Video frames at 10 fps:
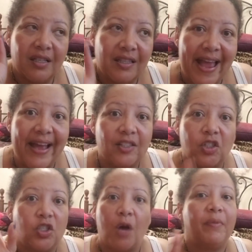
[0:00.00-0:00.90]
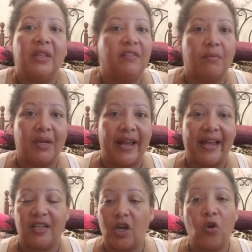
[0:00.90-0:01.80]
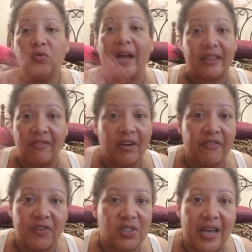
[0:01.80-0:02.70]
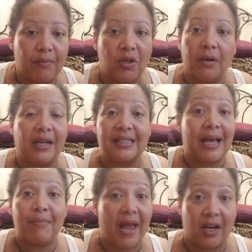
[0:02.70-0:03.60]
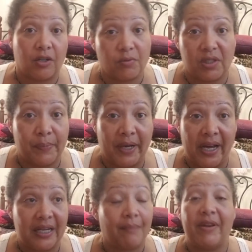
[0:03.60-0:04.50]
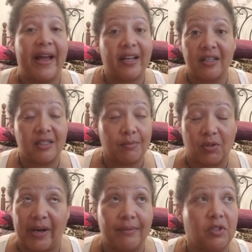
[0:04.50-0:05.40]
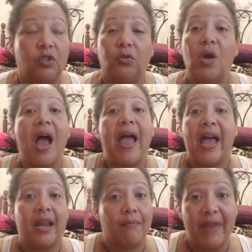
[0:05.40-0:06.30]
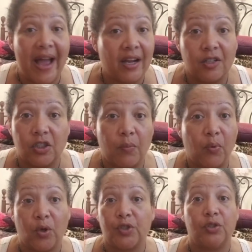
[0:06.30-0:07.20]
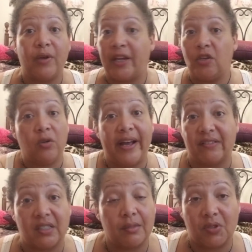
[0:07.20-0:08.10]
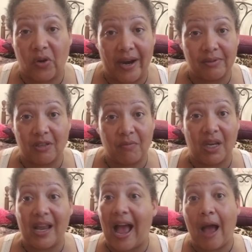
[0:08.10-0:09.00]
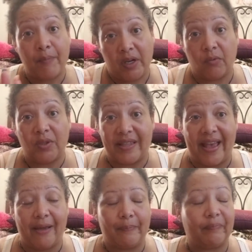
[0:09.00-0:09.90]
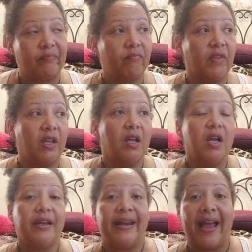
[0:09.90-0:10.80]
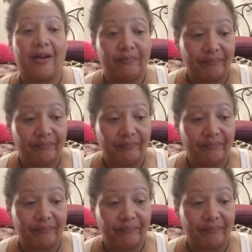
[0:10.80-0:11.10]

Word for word: that so don't believe in me that don't like the very first time you because i'm not going to respond i'm not going to subscribe to you and i'm not going to support you and you don't have to subscribe to me i'm good with that now